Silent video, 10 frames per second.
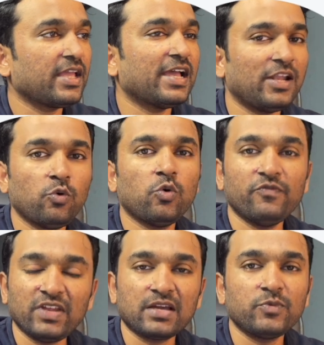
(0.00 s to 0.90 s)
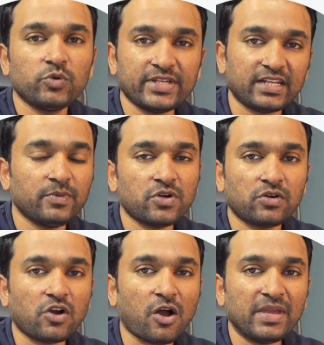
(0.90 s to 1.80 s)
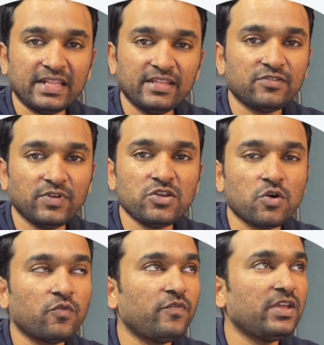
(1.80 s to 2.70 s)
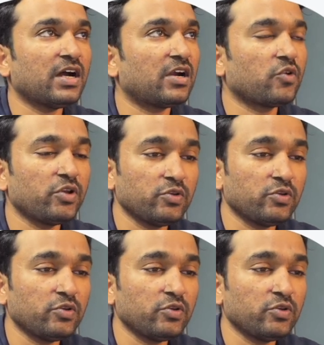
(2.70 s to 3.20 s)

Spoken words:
Hello and welcome to techtiper.com. In this video, we are going to